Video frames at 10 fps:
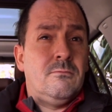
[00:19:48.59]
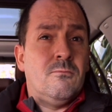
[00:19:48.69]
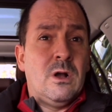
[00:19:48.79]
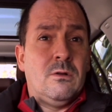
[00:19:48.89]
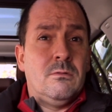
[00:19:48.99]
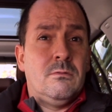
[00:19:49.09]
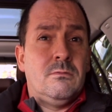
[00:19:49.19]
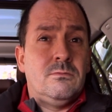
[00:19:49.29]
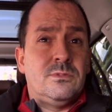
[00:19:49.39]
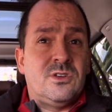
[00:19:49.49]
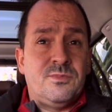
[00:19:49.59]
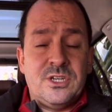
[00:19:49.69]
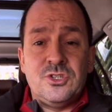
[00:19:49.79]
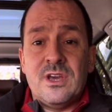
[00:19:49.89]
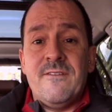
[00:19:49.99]
well,
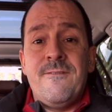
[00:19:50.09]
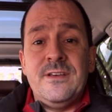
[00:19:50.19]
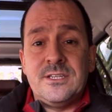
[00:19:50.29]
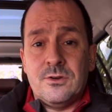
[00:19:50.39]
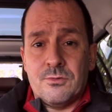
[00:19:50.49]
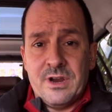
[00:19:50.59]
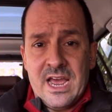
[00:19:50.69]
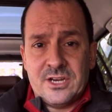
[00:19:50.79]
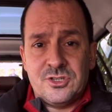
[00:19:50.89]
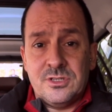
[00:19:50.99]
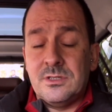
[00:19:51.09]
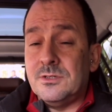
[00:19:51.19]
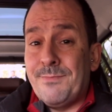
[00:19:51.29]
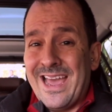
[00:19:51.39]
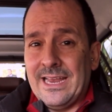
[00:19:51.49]
sometimes you get physical reactions
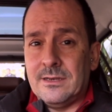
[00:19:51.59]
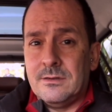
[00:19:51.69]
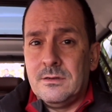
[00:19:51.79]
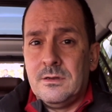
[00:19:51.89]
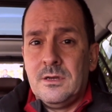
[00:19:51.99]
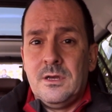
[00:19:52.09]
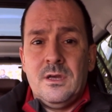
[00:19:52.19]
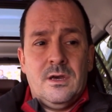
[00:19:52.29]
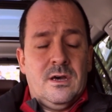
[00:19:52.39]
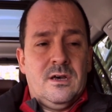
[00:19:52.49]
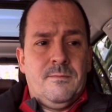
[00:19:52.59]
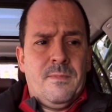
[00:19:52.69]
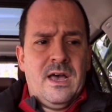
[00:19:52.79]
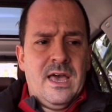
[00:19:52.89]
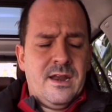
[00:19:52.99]
to pain.
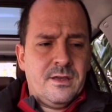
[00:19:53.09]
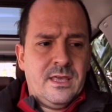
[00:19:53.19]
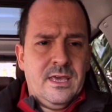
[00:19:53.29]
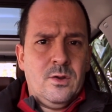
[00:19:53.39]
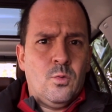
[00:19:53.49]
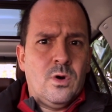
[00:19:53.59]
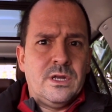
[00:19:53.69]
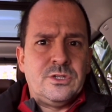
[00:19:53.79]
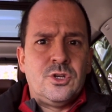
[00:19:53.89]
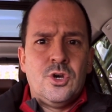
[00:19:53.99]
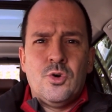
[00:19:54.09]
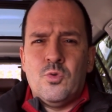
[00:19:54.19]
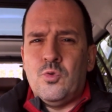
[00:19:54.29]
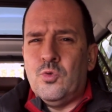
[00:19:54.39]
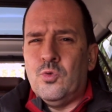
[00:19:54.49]
Um, I had a kid once
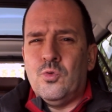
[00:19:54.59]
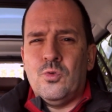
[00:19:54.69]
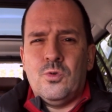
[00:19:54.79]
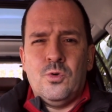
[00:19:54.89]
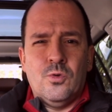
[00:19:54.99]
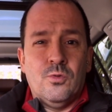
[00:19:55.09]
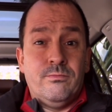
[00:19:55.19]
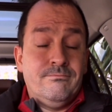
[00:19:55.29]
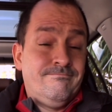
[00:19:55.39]
who who